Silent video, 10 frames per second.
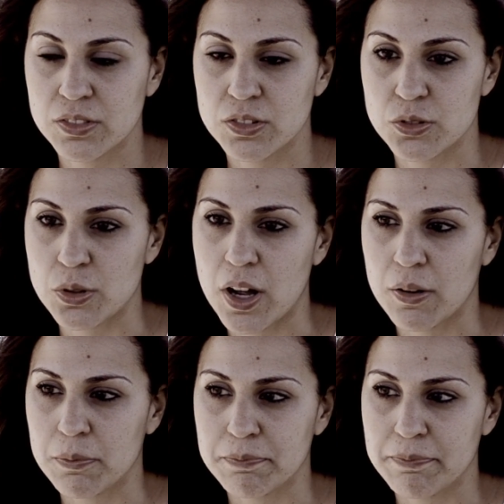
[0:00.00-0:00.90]
throughout
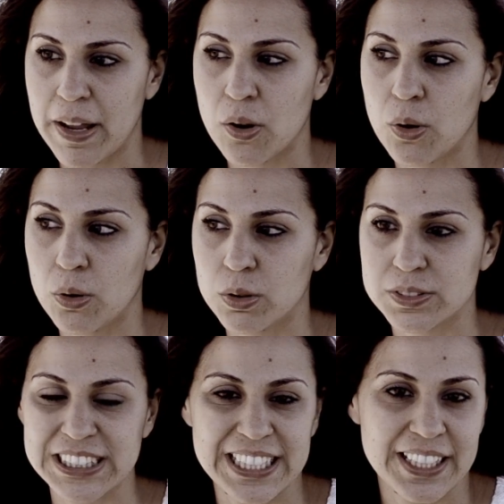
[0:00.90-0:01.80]
my whole
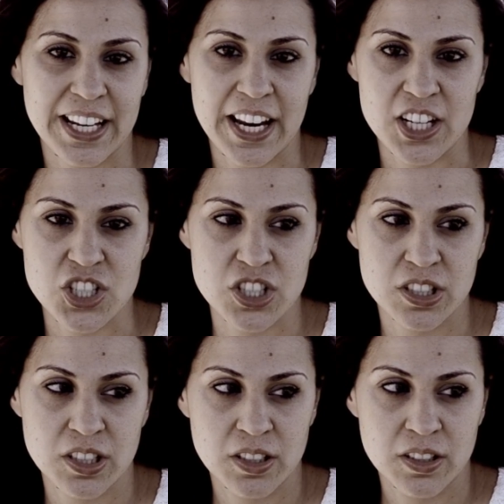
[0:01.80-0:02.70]
teenage
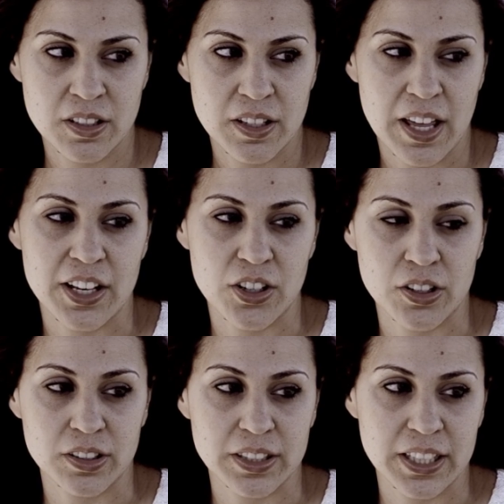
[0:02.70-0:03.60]
and
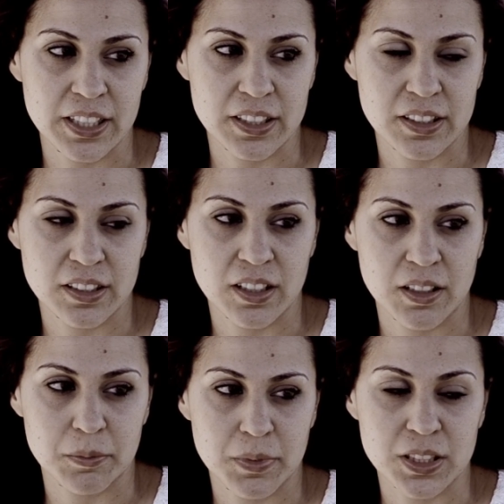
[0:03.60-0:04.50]
early
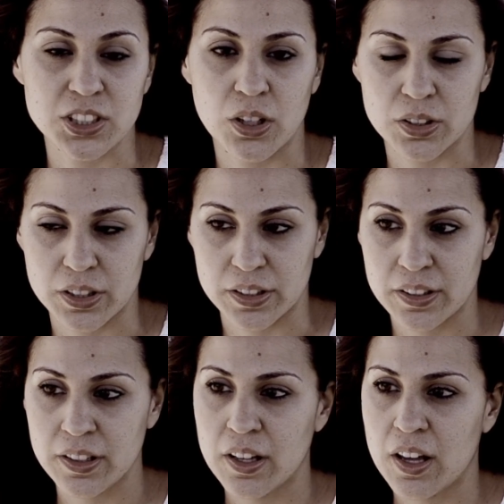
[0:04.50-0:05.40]
adulthood.
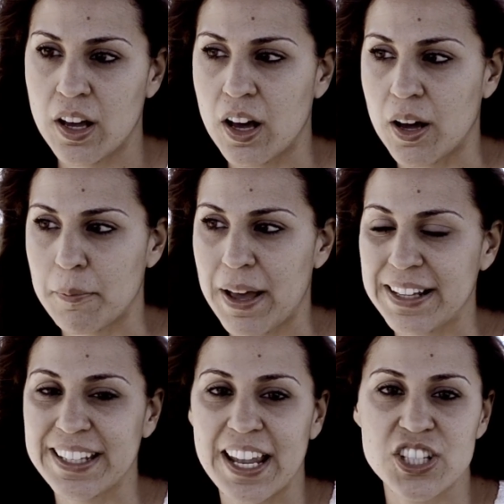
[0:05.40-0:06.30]
At
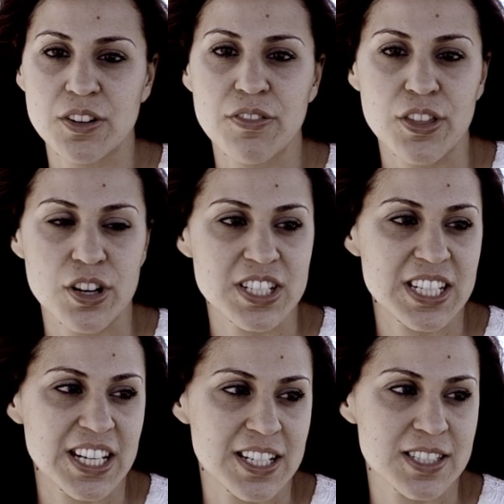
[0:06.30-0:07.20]
the age of
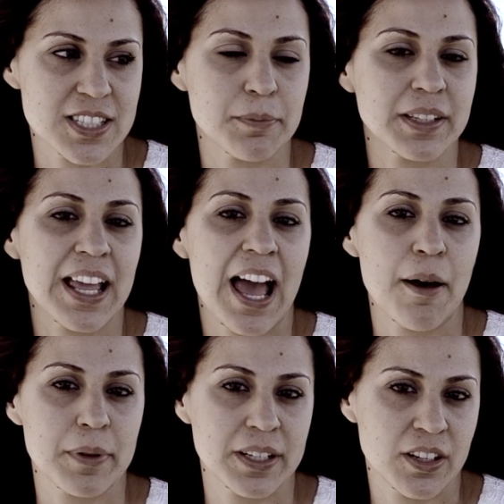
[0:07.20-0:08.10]
13, something
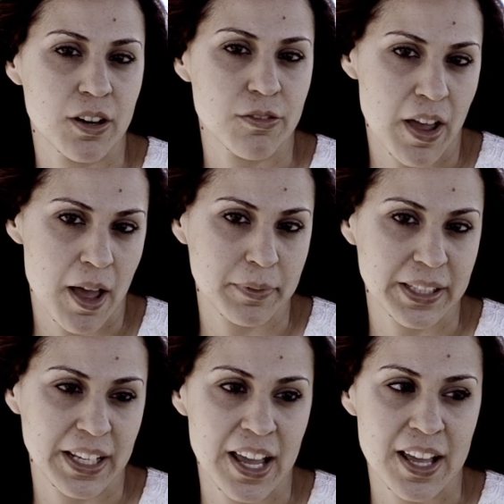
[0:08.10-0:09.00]
happened in our
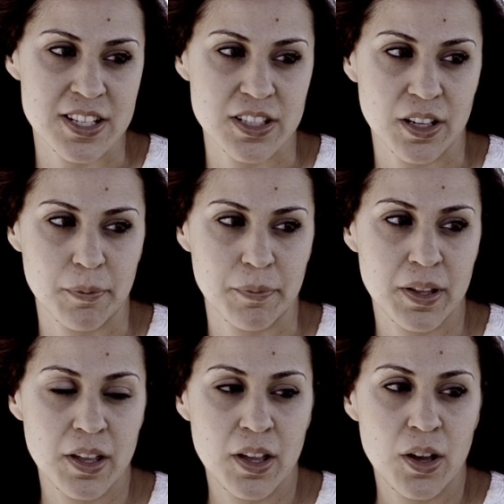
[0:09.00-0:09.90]
family, and
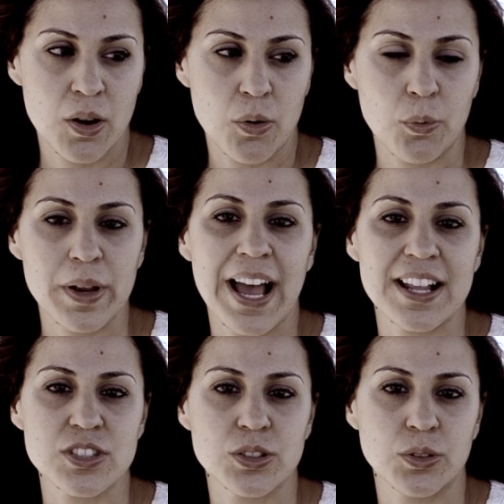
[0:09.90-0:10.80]
we had
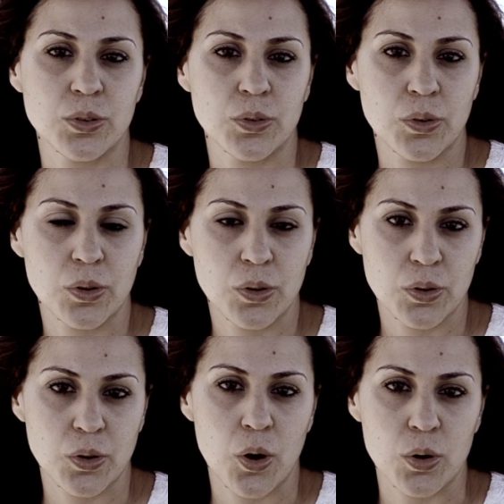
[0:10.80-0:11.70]
to
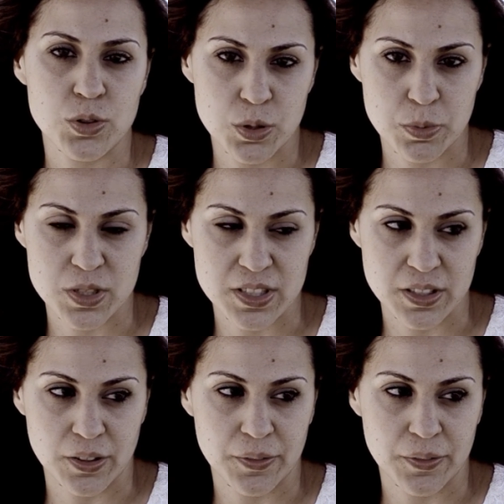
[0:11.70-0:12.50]
go to Brazil